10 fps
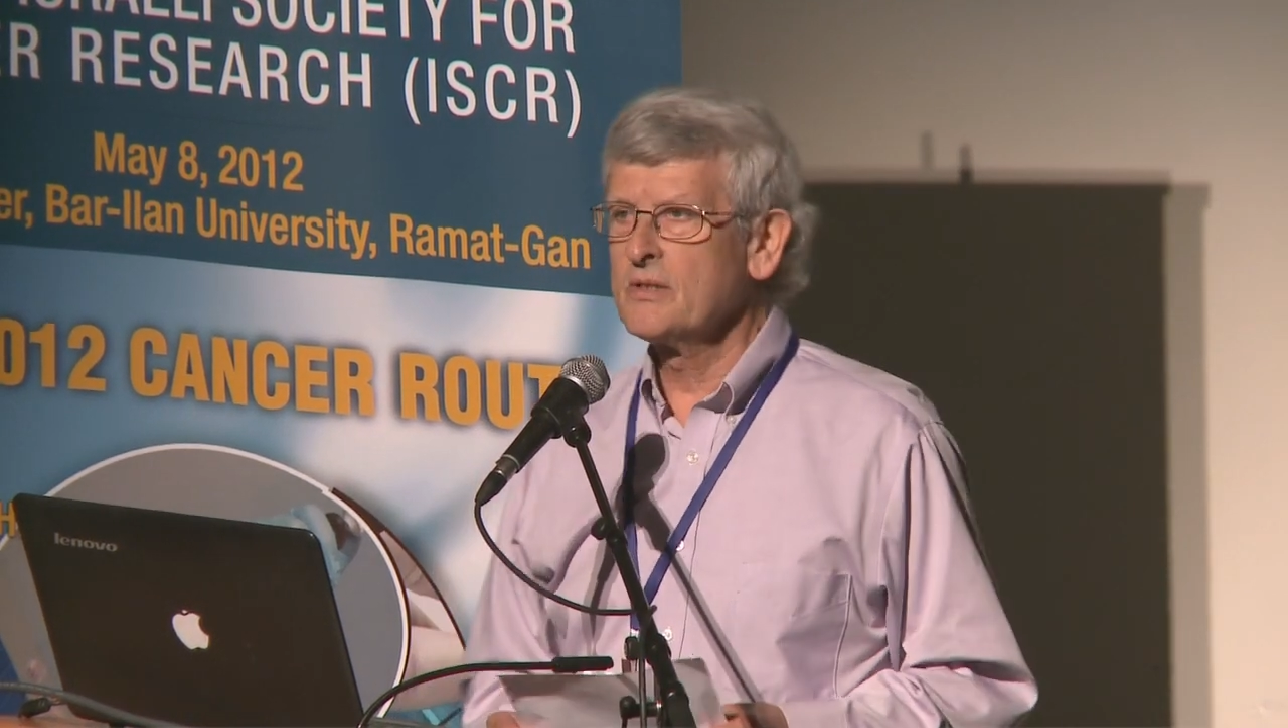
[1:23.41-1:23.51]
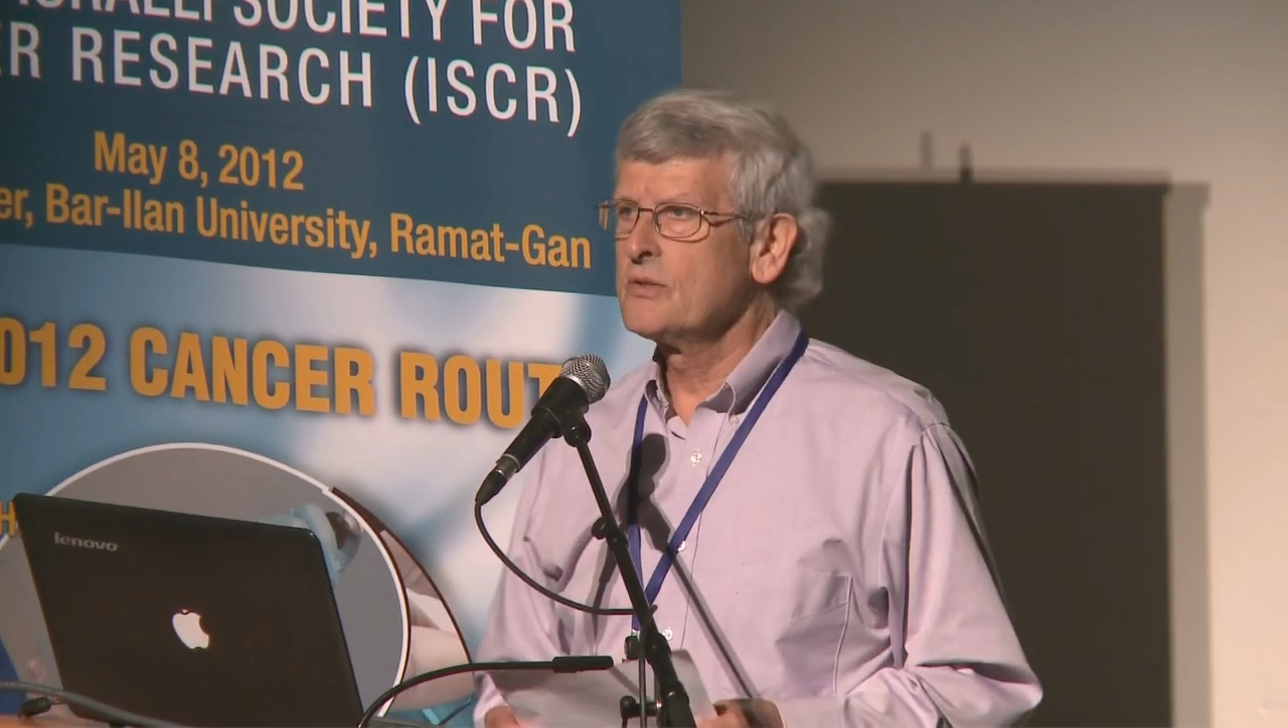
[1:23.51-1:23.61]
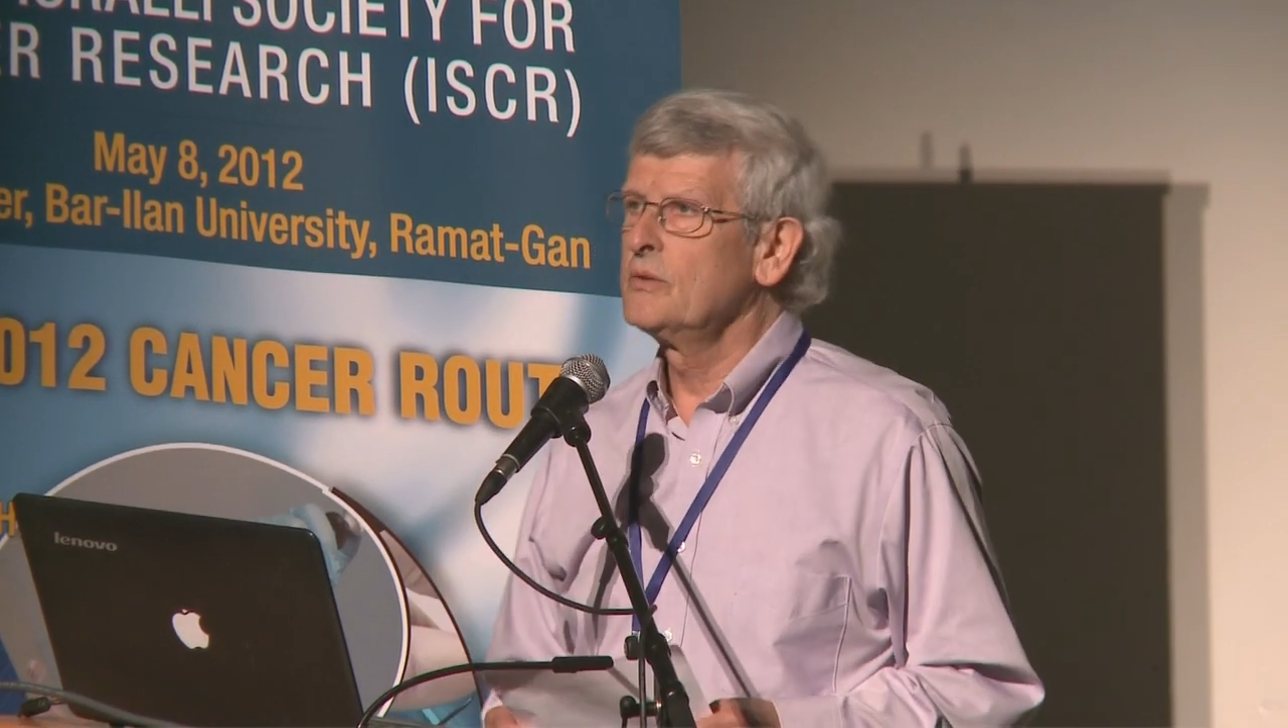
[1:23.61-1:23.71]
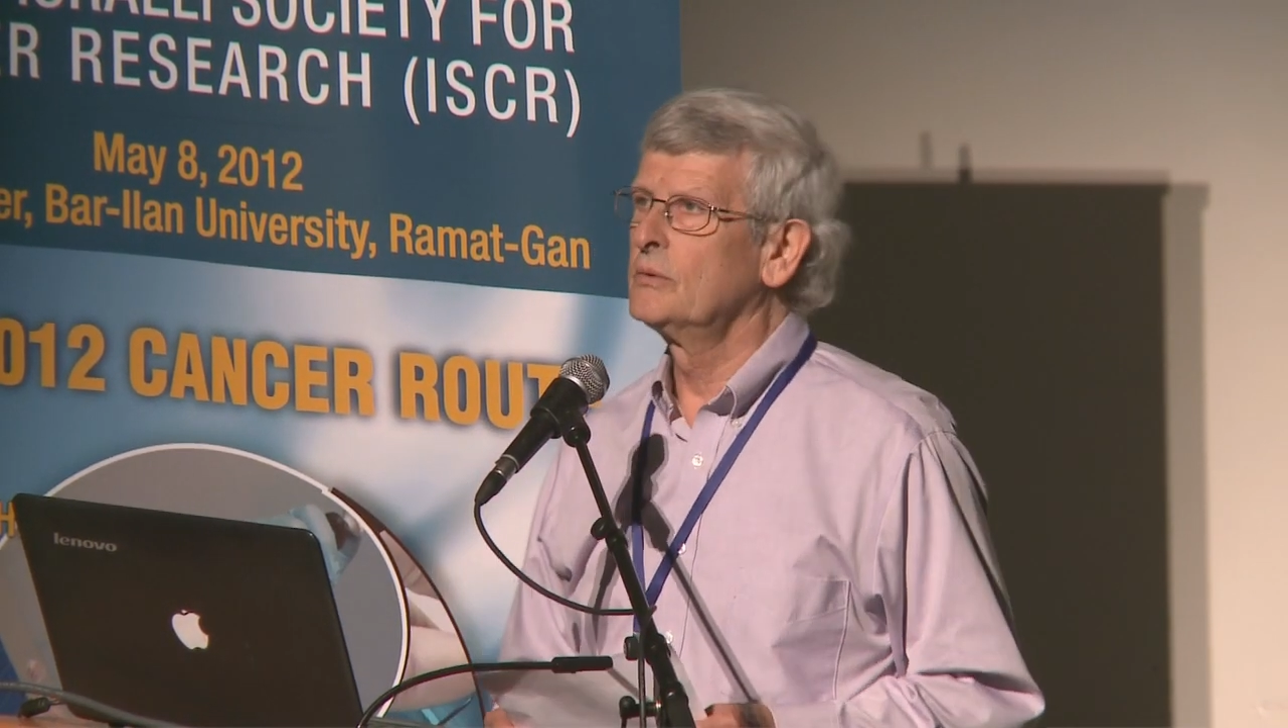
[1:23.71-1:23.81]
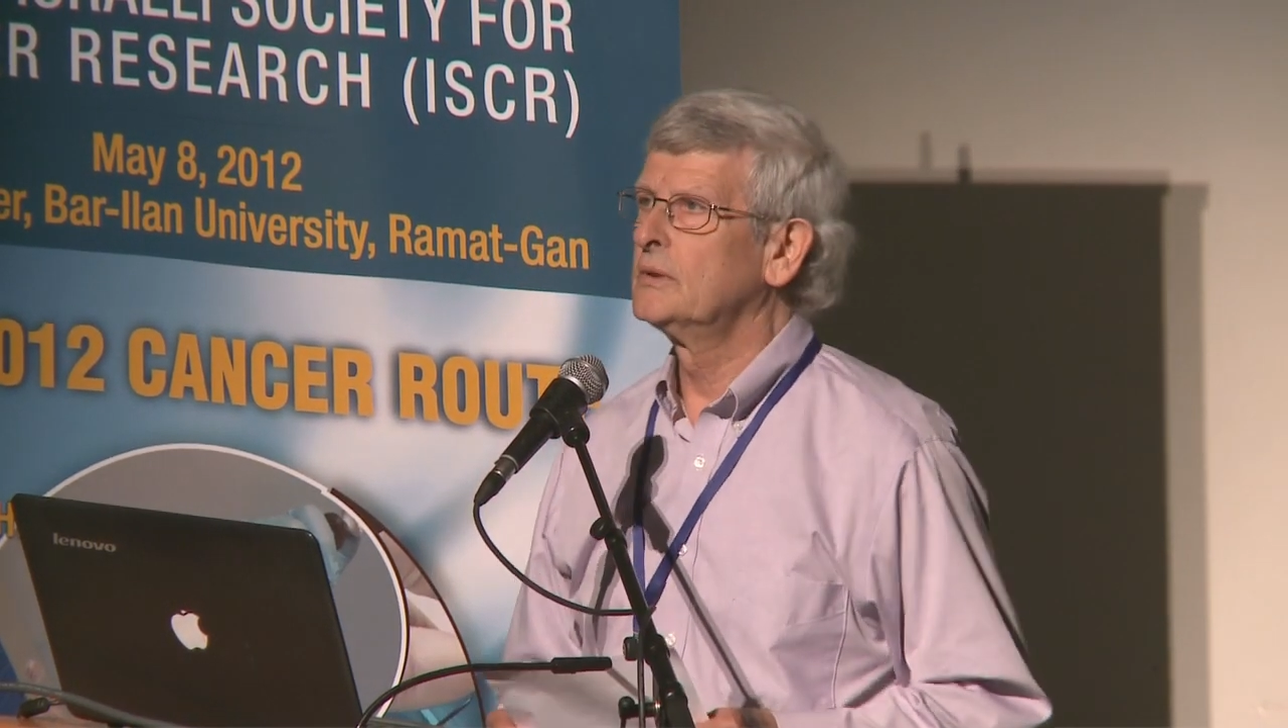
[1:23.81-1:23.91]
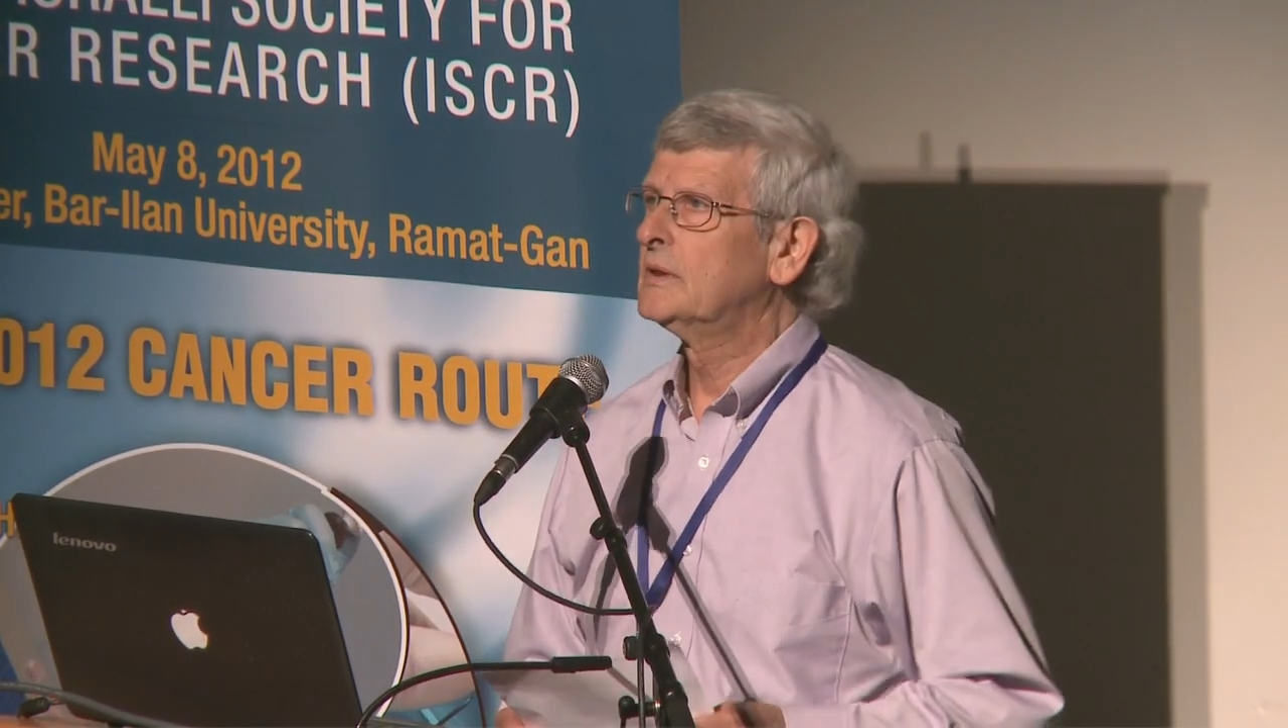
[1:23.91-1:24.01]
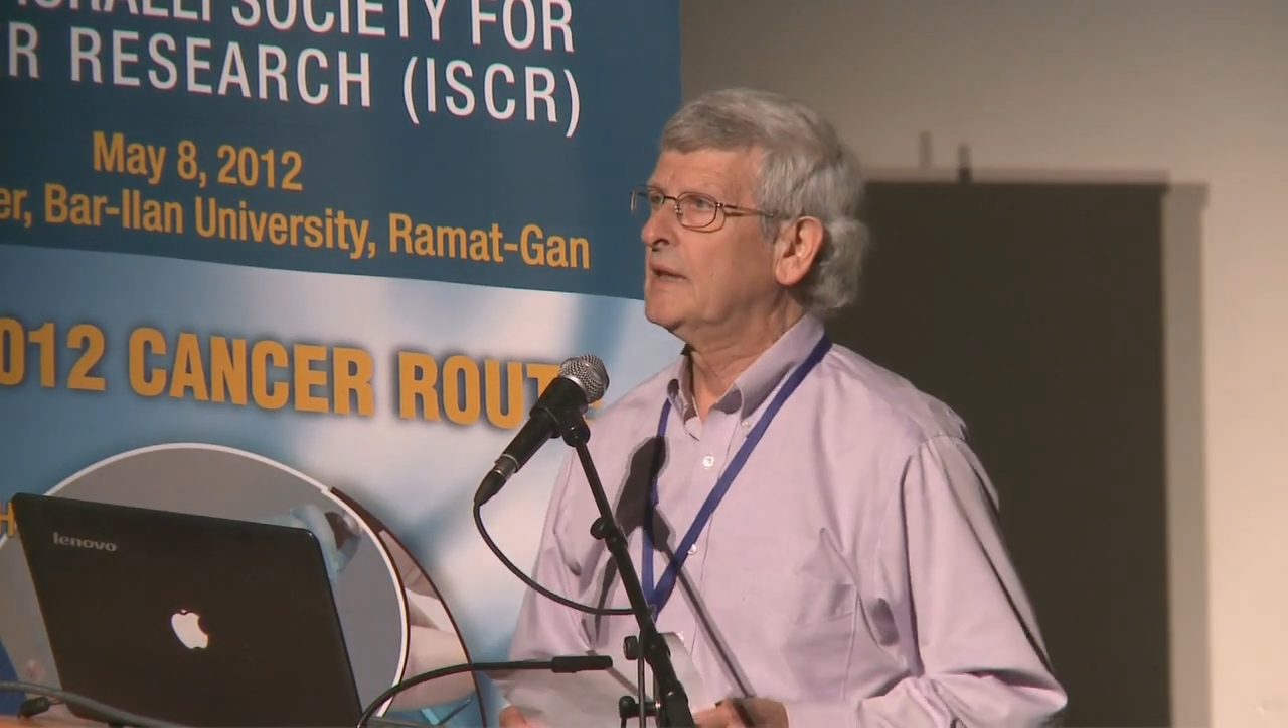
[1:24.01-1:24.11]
student